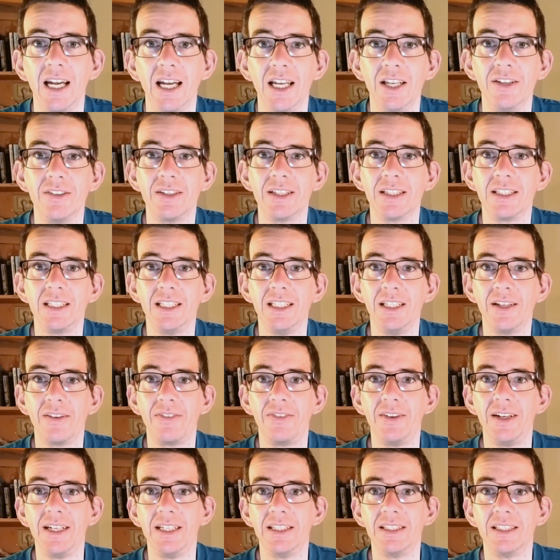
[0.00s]
You can see the
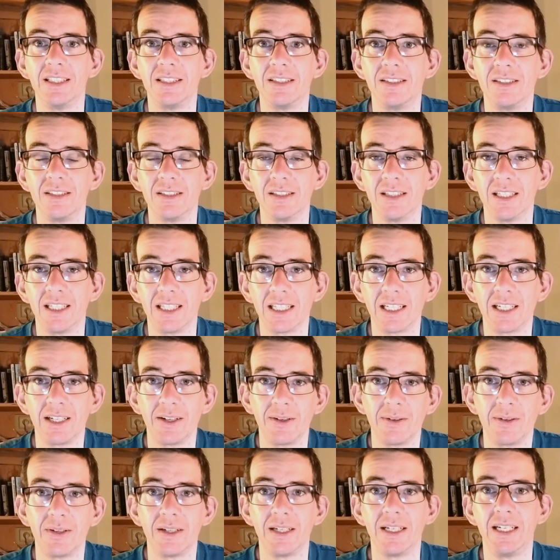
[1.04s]
face is like,
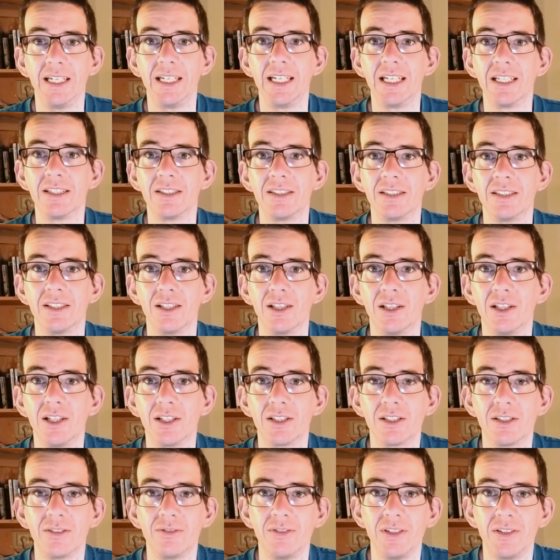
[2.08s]
it has
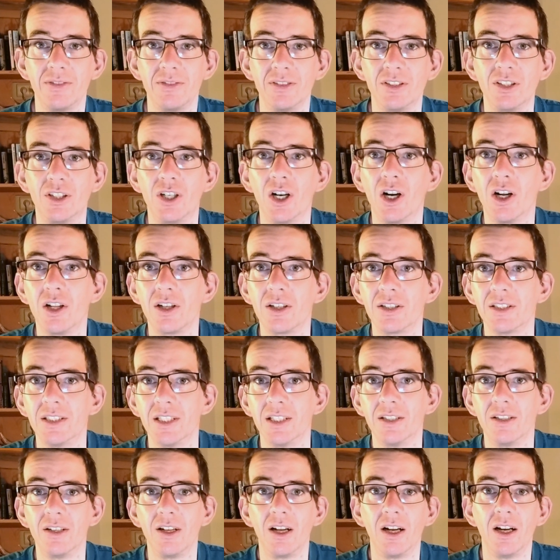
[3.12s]
lots of different colors
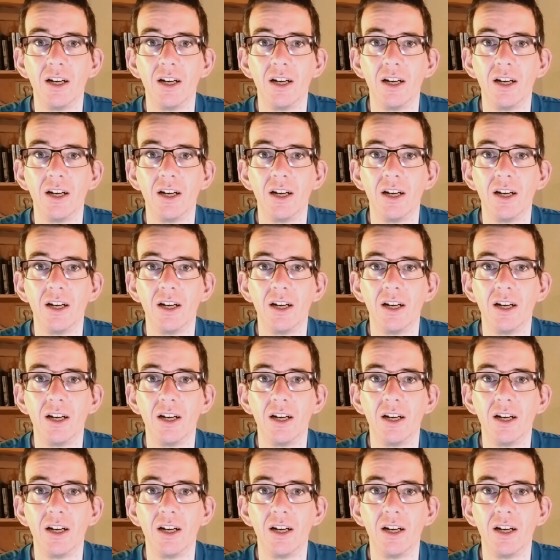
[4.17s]
and